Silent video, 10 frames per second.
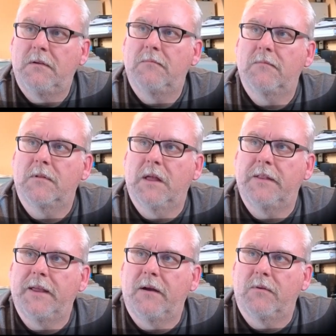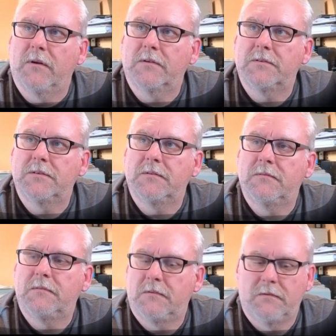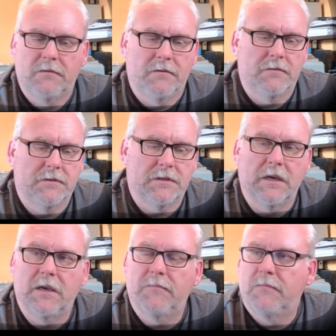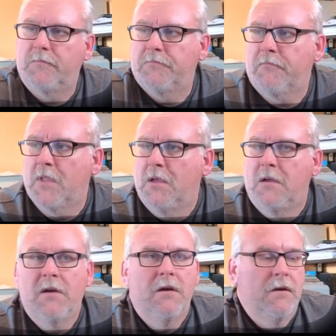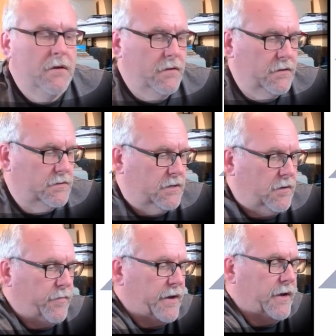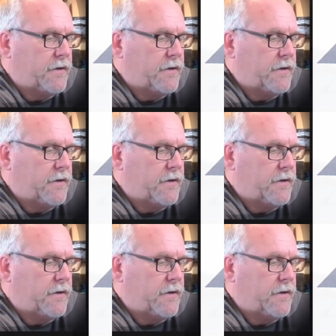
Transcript: I'm glad that works. Escape. Let's get back